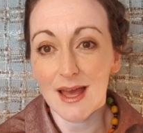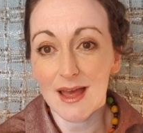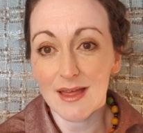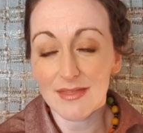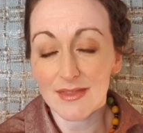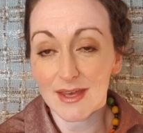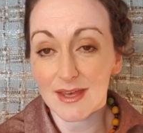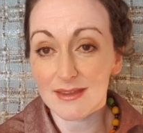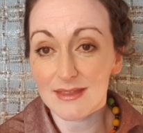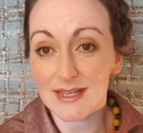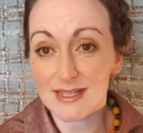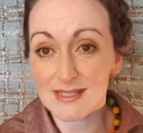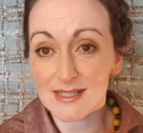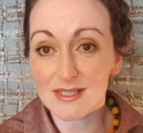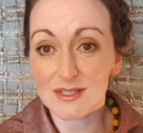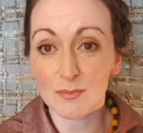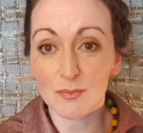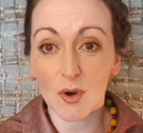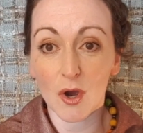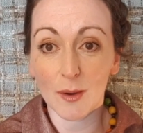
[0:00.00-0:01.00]
that this is
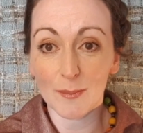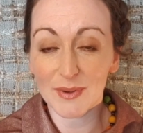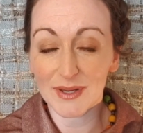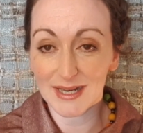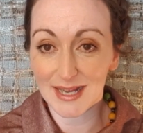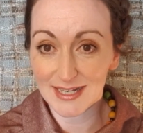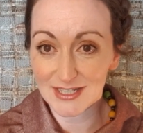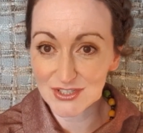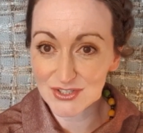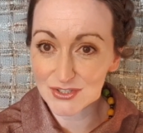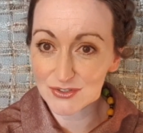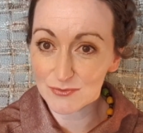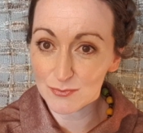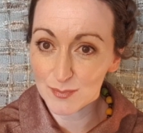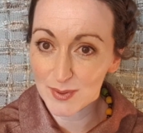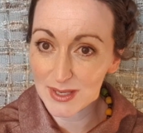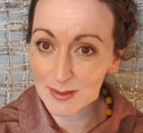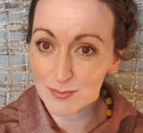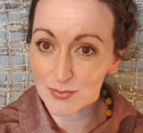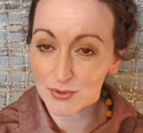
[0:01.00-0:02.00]
a population of
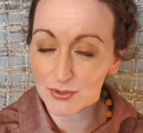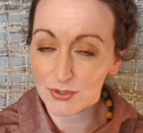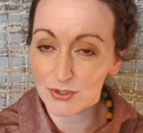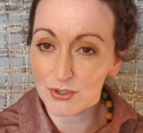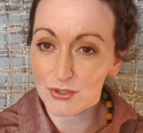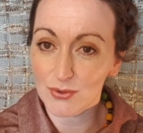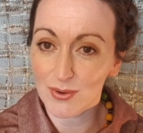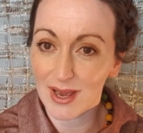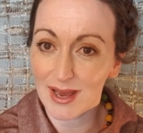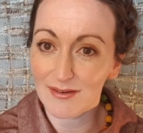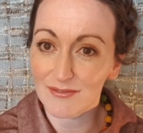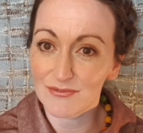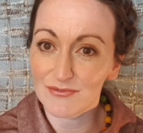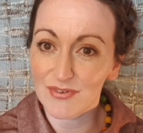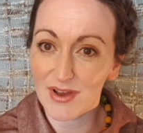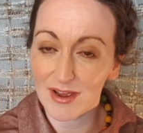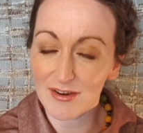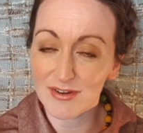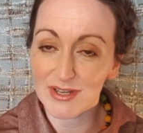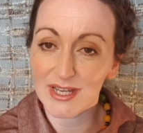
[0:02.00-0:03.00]
people who have
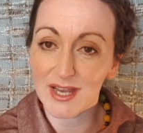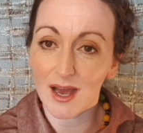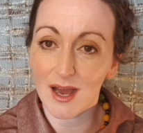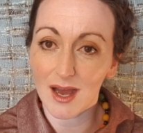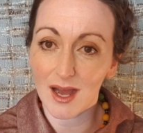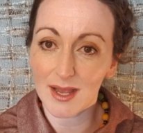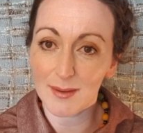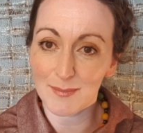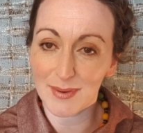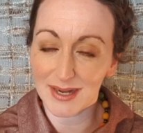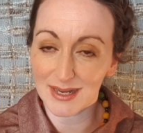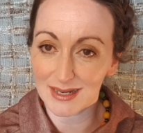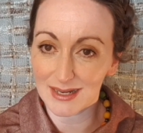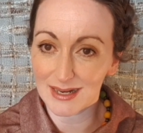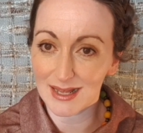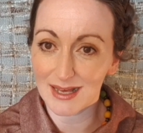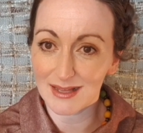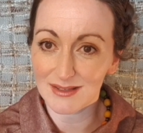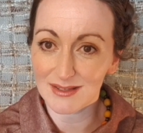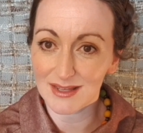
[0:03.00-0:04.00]
very high mental
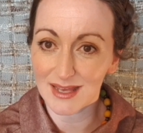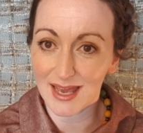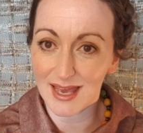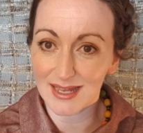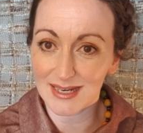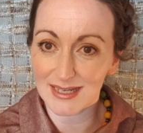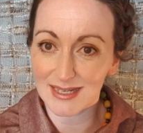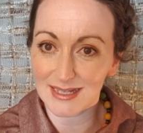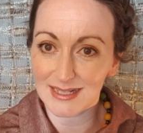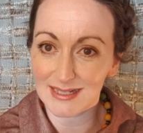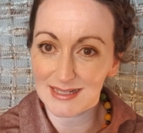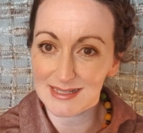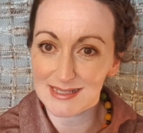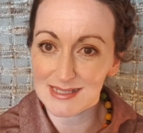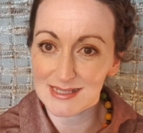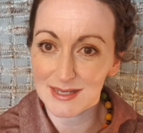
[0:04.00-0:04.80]
health care needs